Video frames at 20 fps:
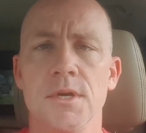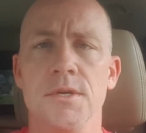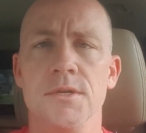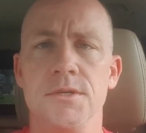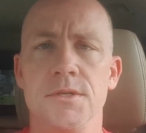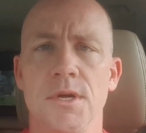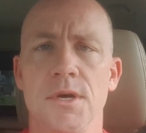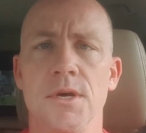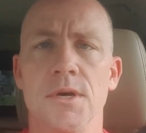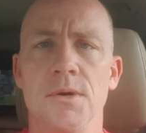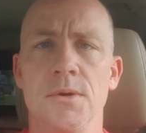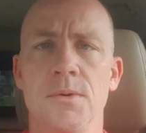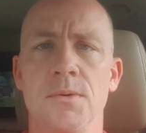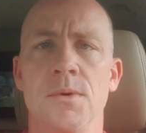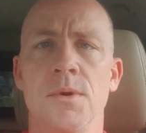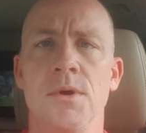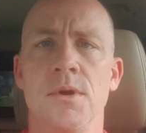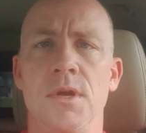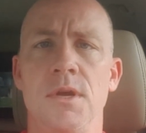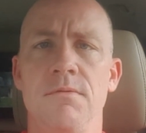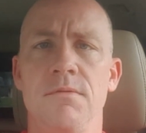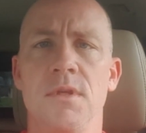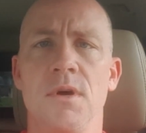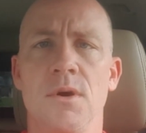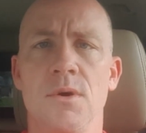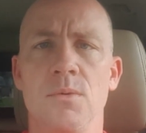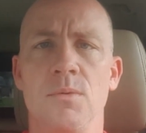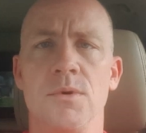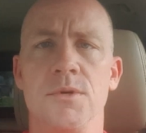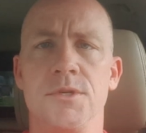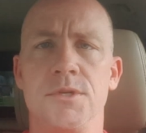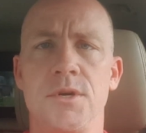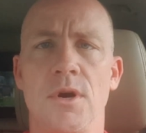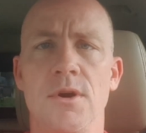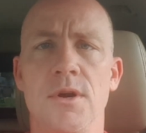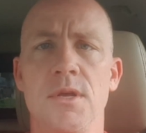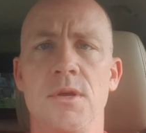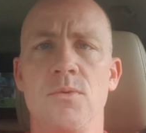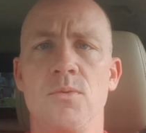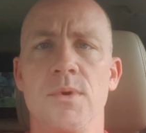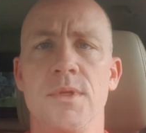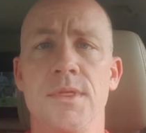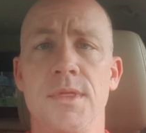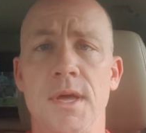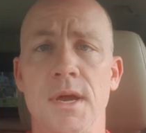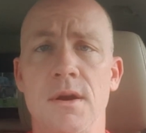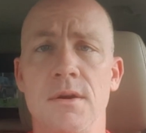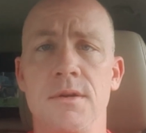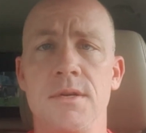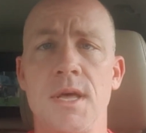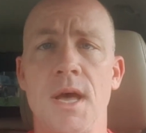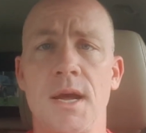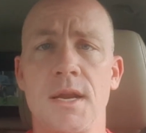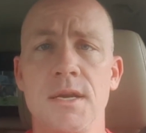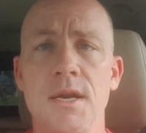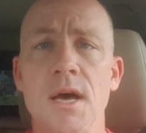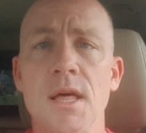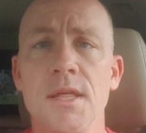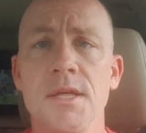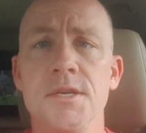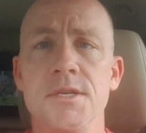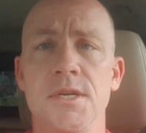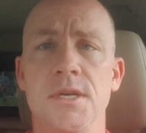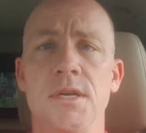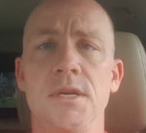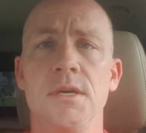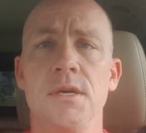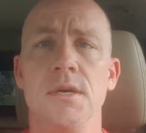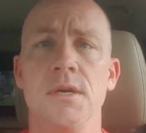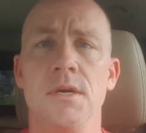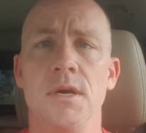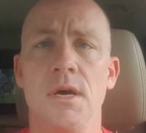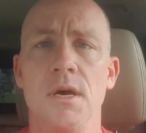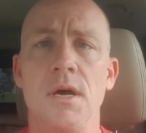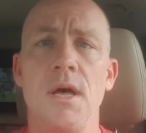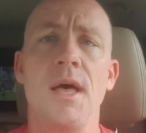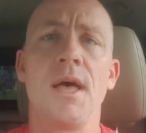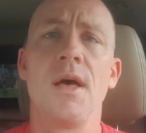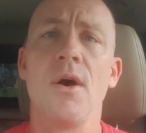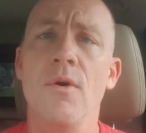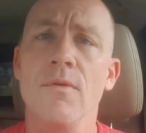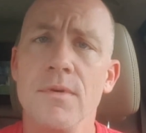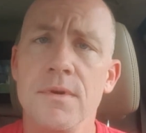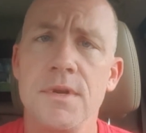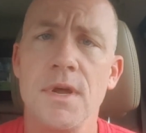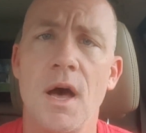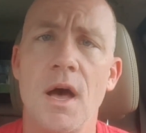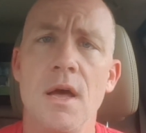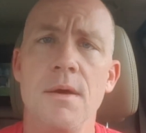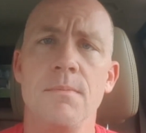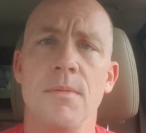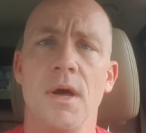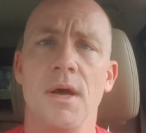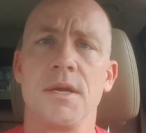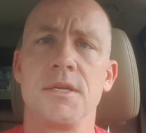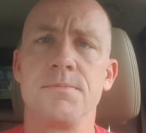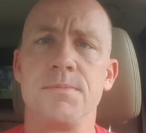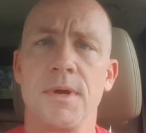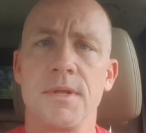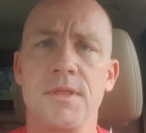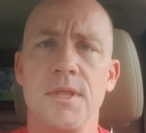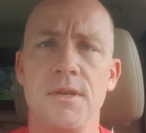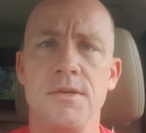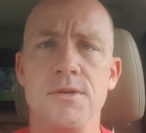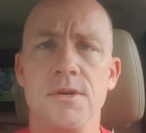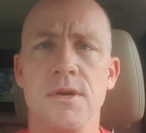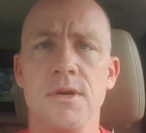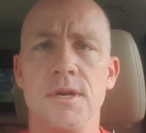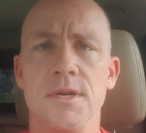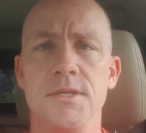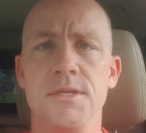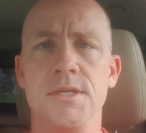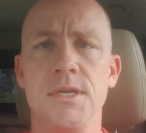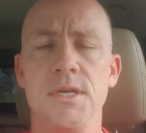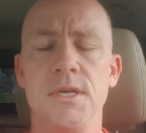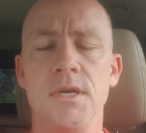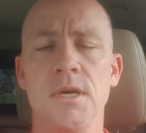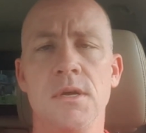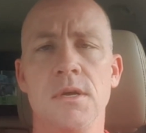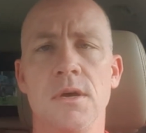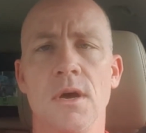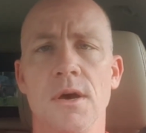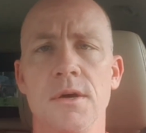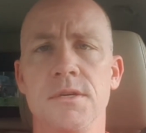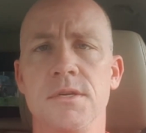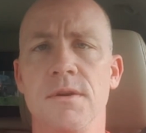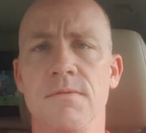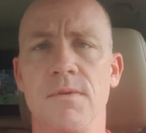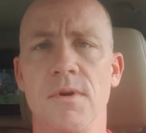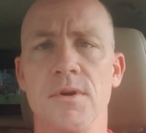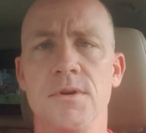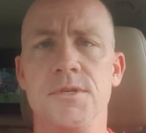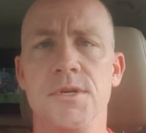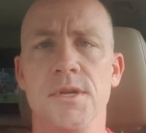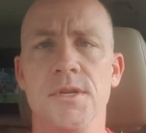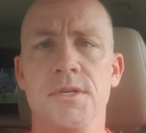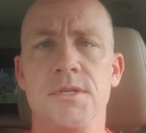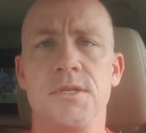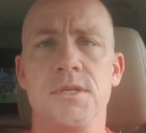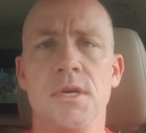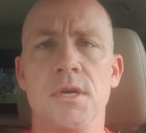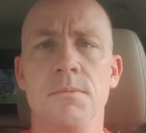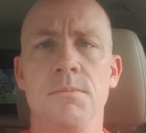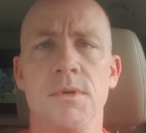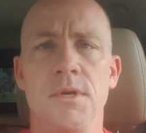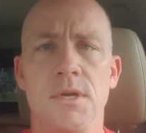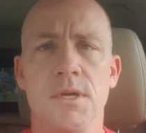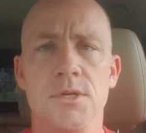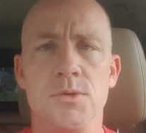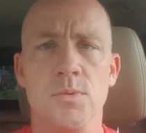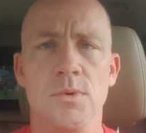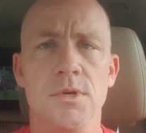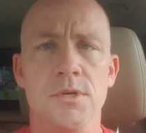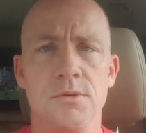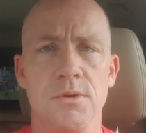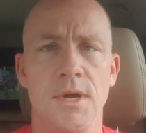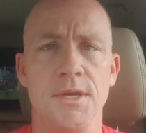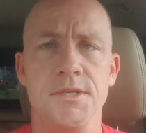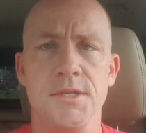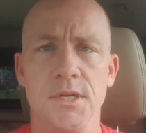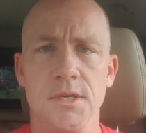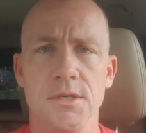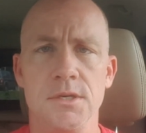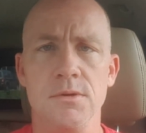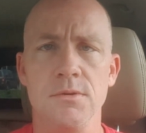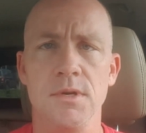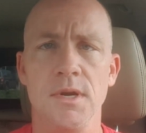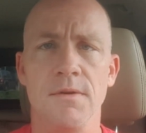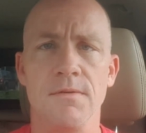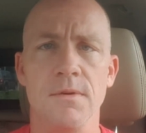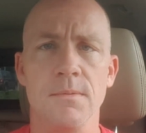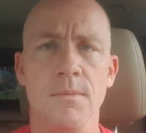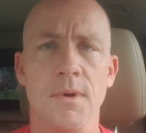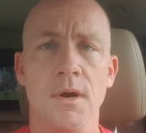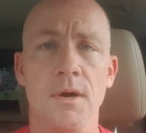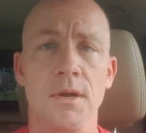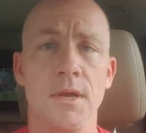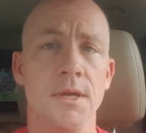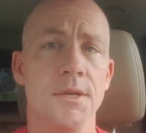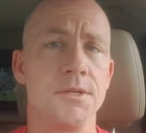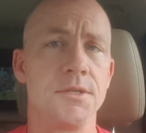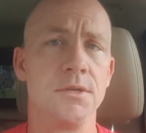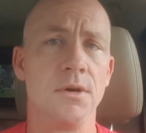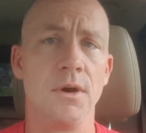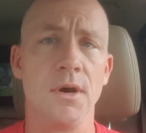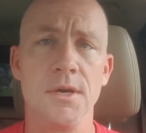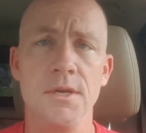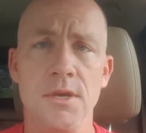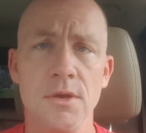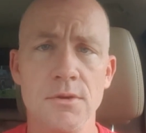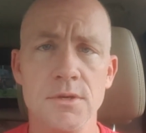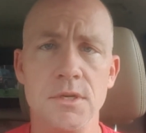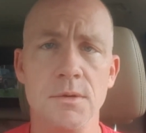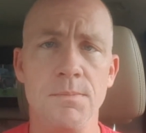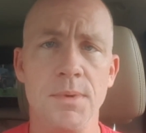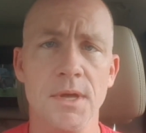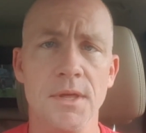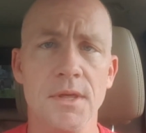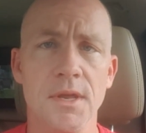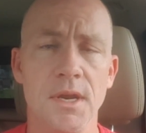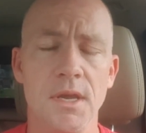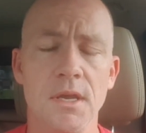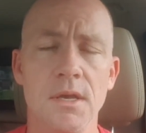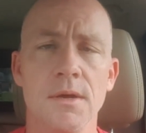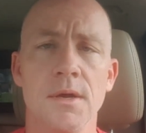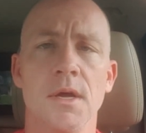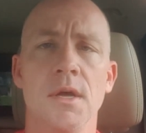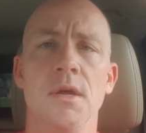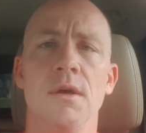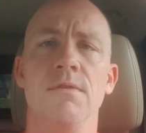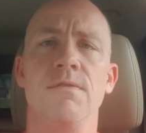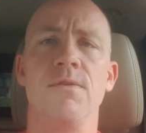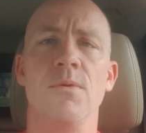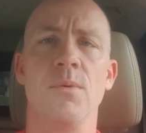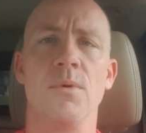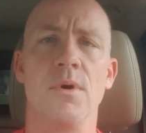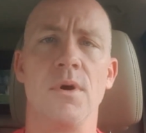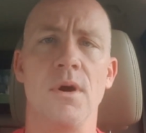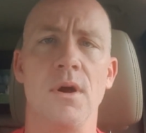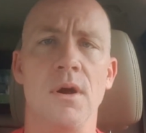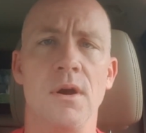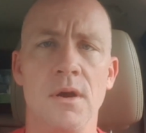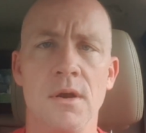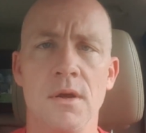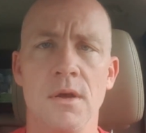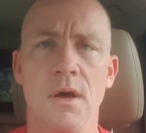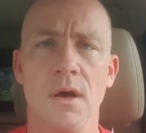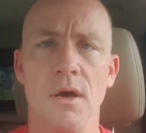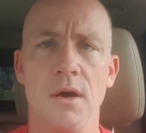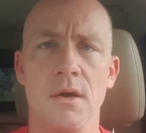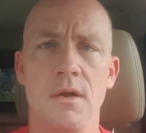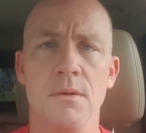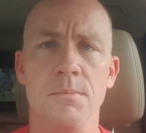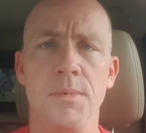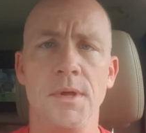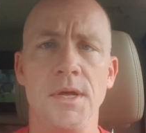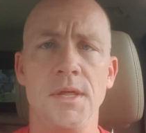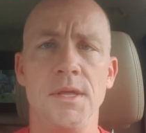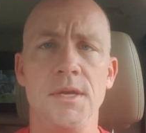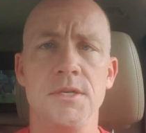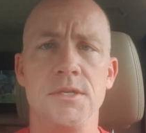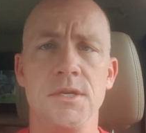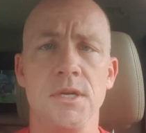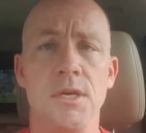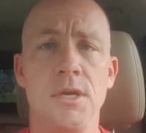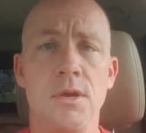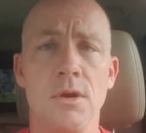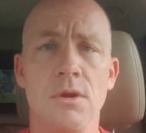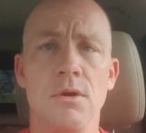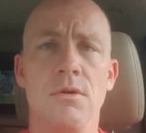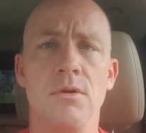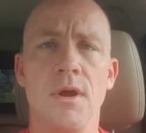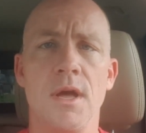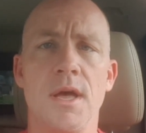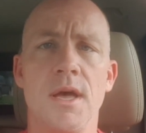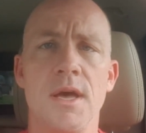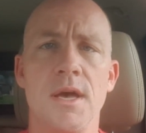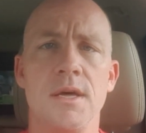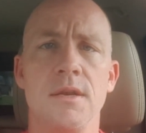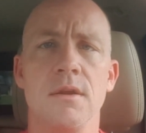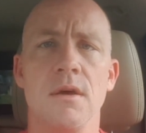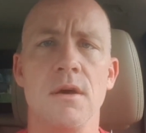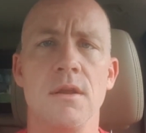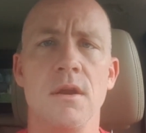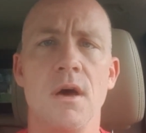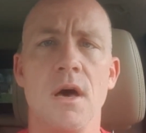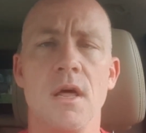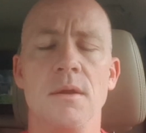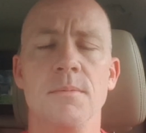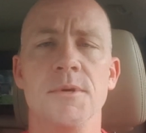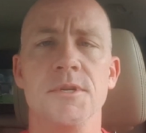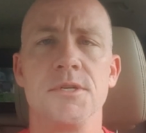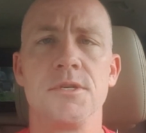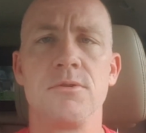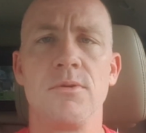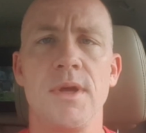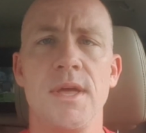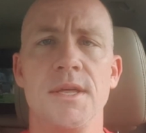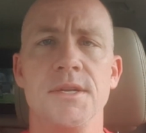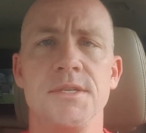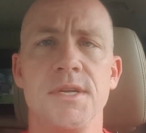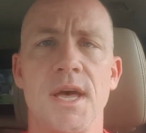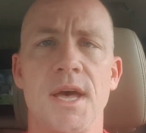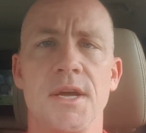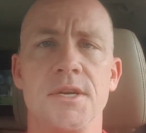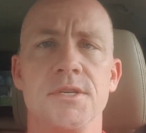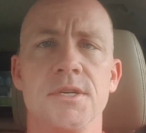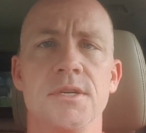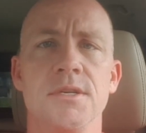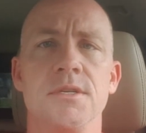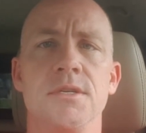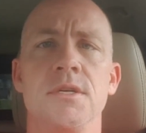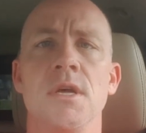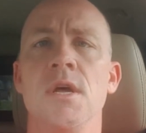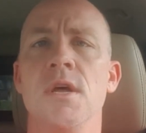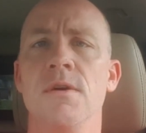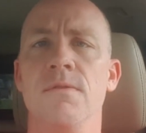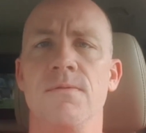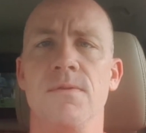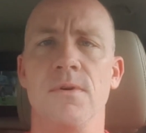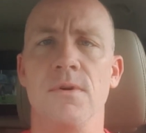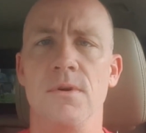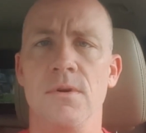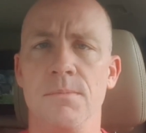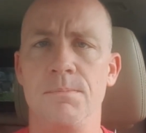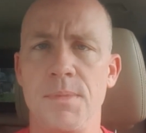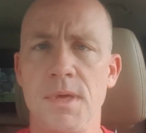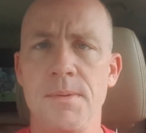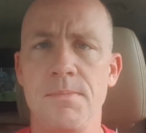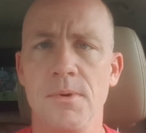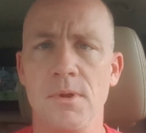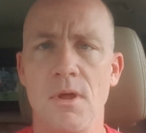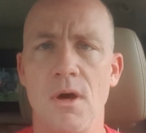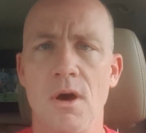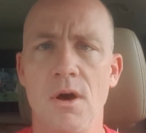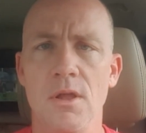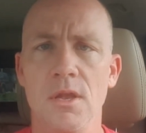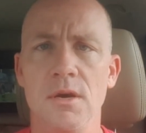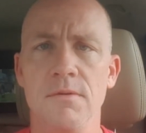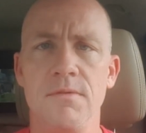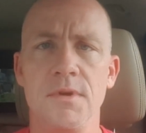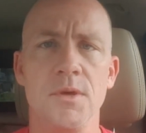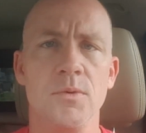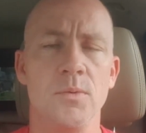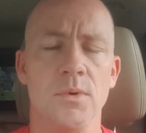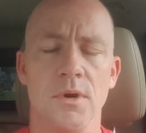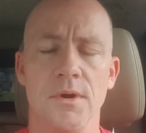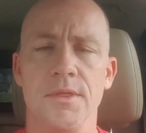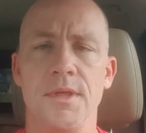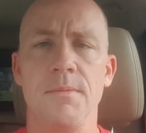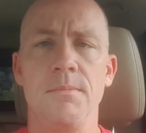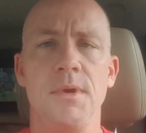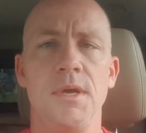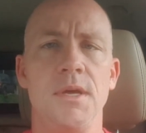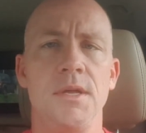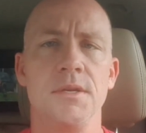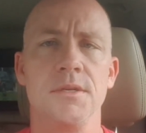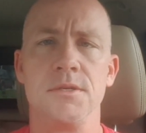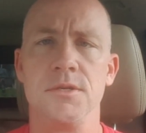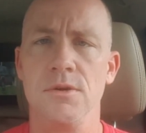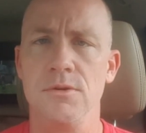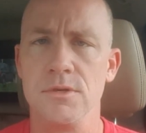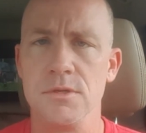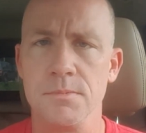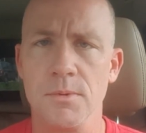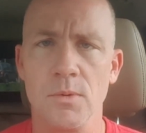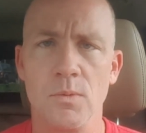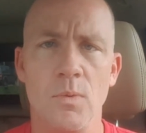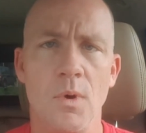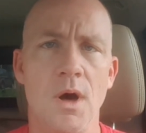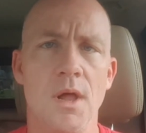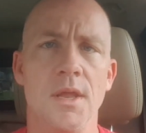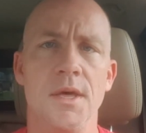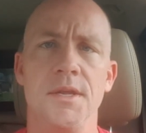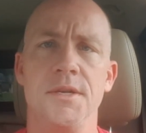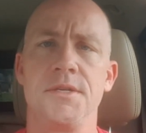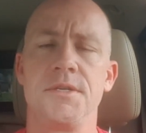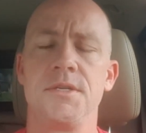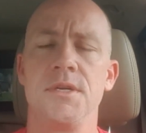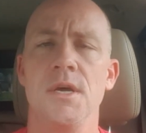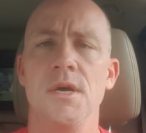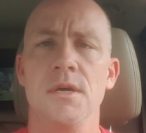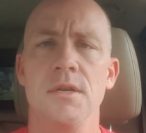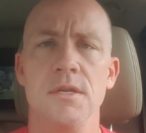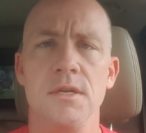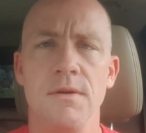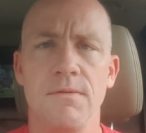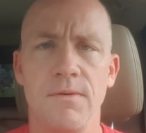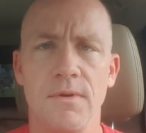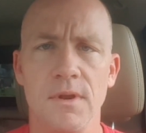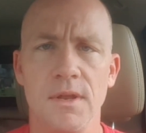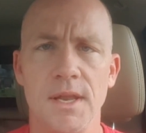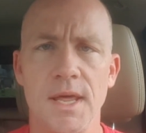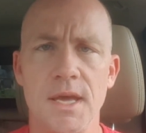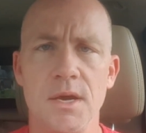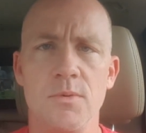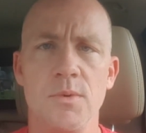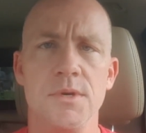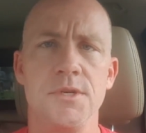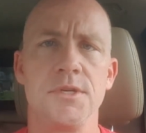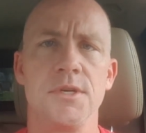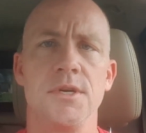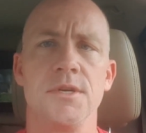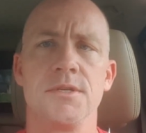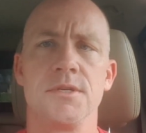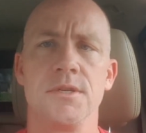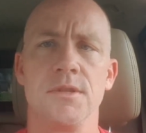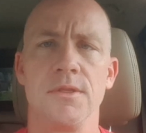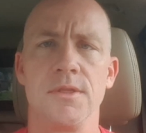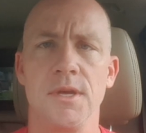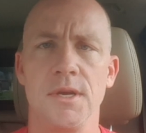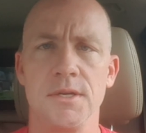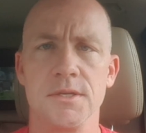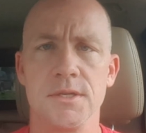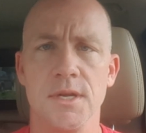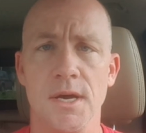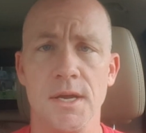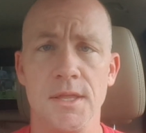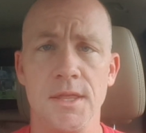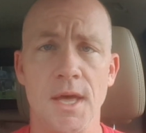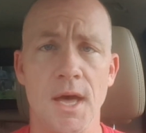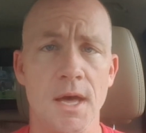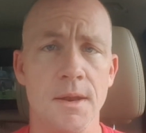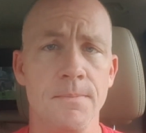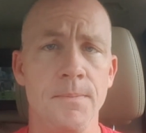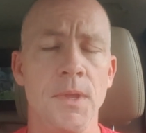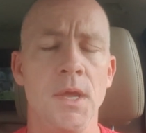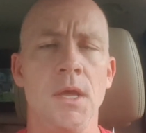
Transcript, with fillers: So even though we're starting with their technology, uh, over time, I expect that you're going to see a divergence because we're addressing two different markets. So a usability for uh, completely secure and anonymous transactions for people all over the world. That means usable wallets, different languages, and things like that.